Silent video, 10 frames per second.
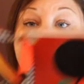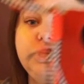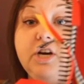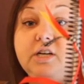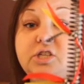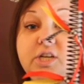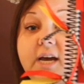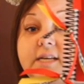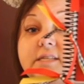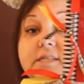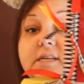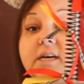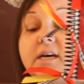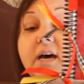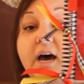I took just
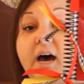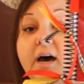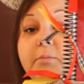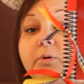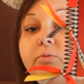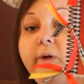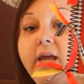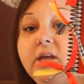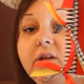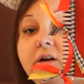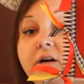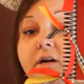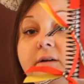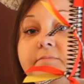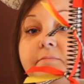
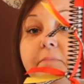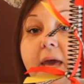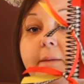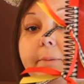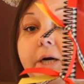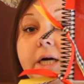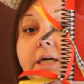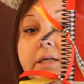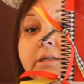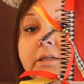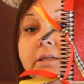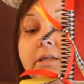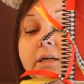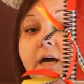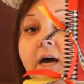regular paper,
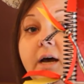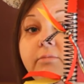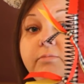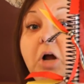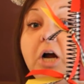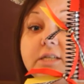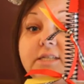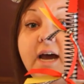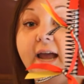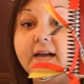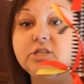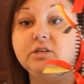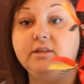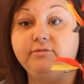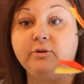cardstock
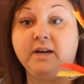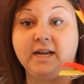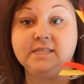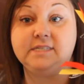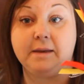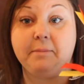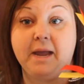actually, the 49-cent